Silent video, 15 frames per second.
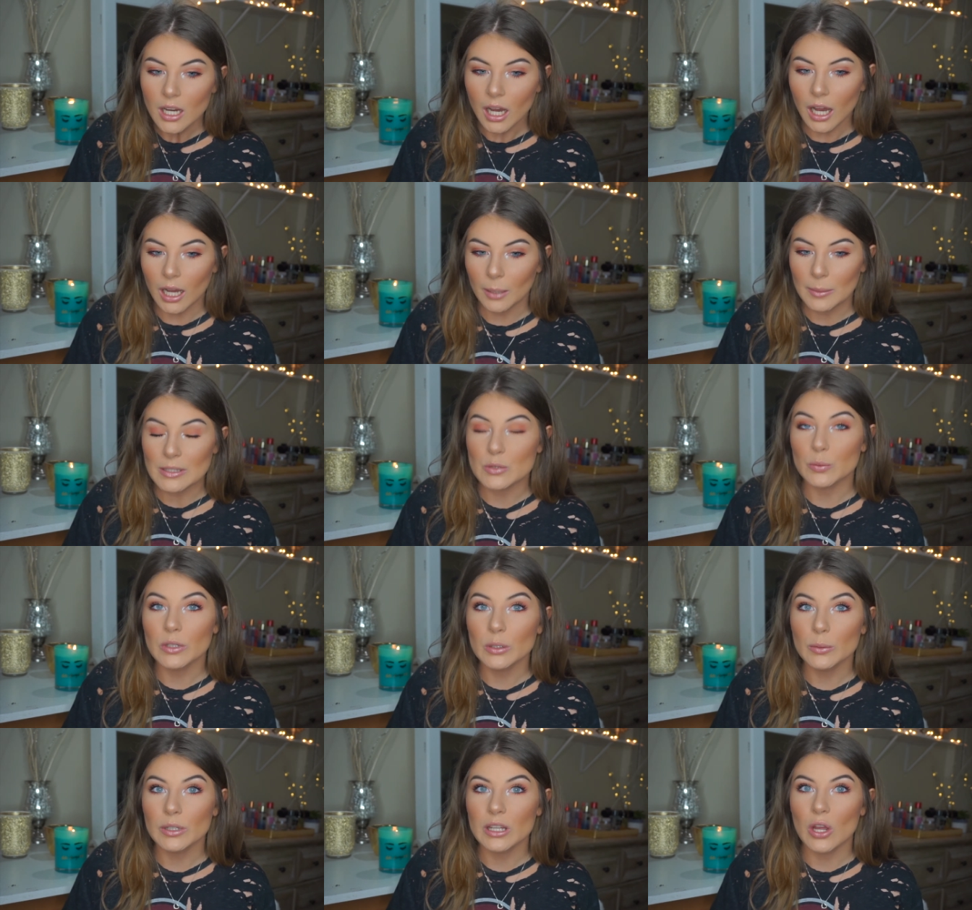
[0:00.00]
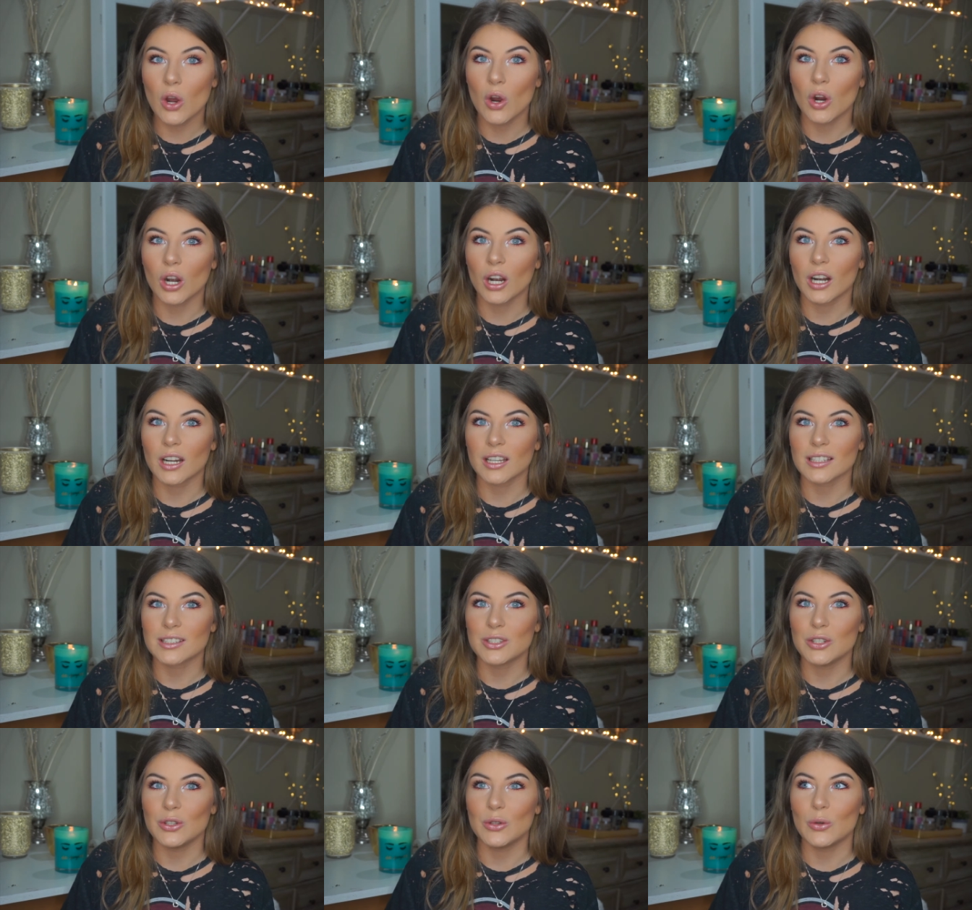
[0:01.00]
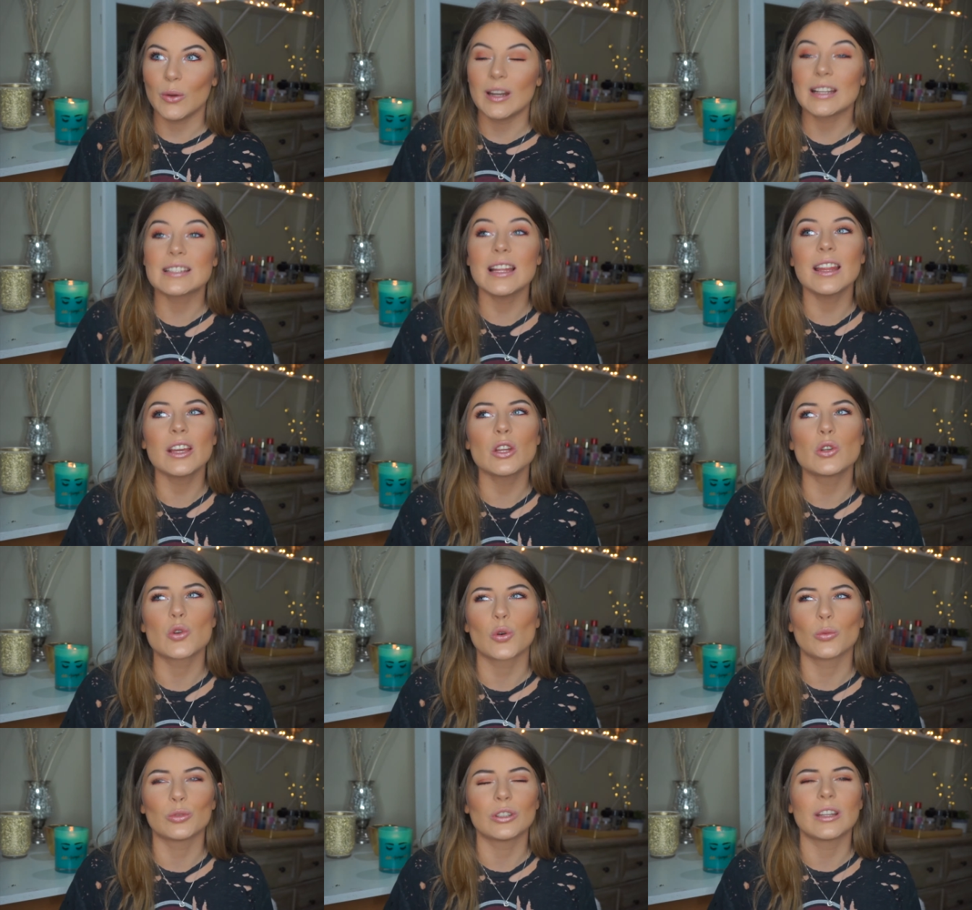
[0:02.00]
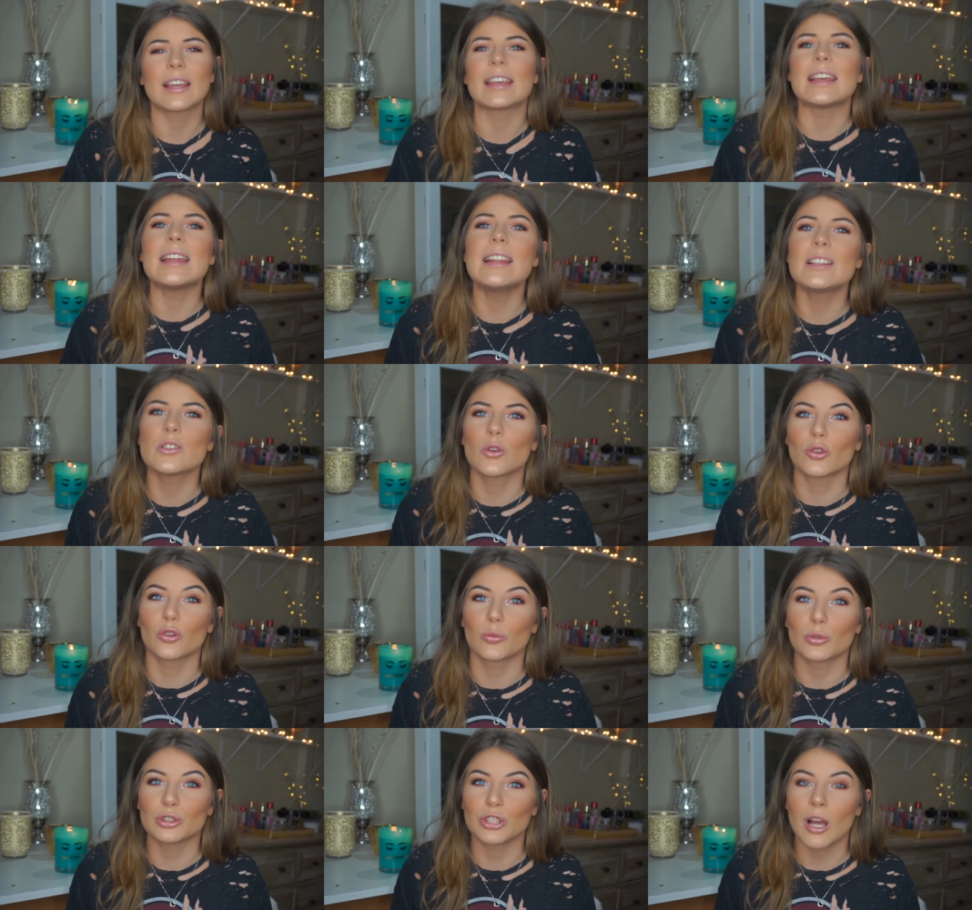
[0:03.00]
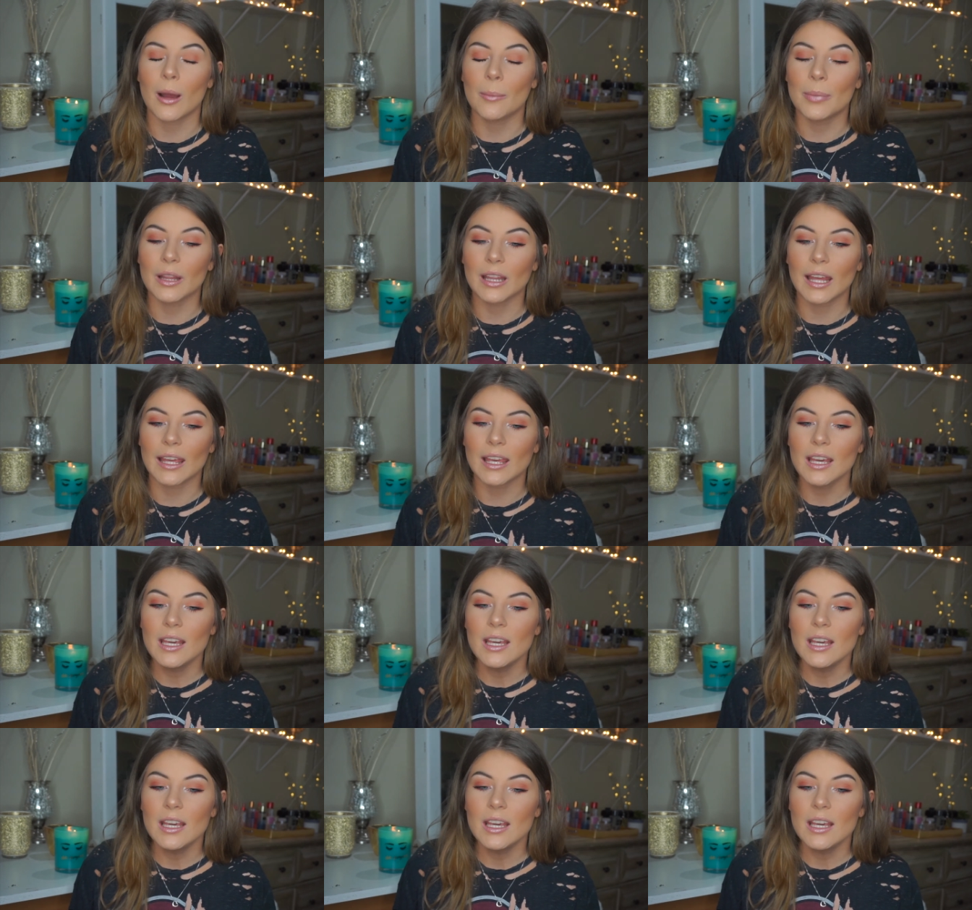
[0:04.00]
it's really hard to, and it's not like a normal, like it is a normal job, but like